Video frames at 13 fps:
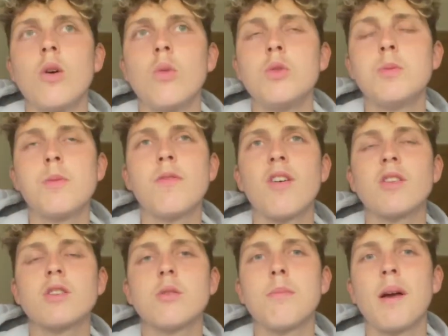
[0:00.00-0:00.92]
We should be
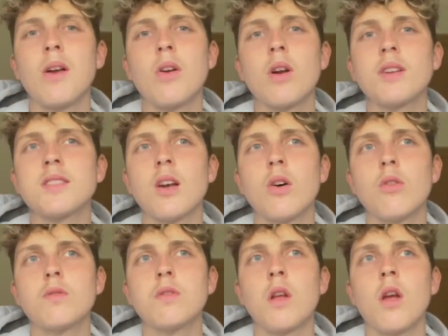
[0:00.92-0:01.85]
focused on bettering
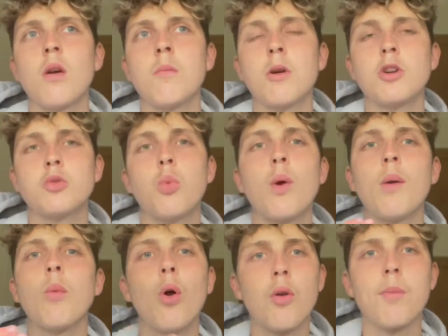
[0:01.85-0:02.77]
ourselves because
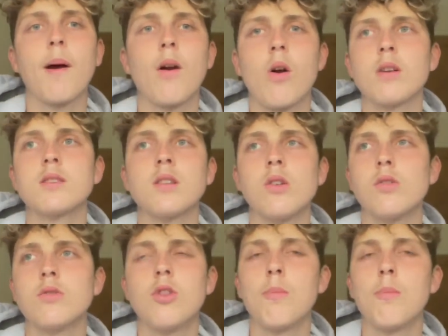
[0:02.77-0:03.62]
we want to better ourselves,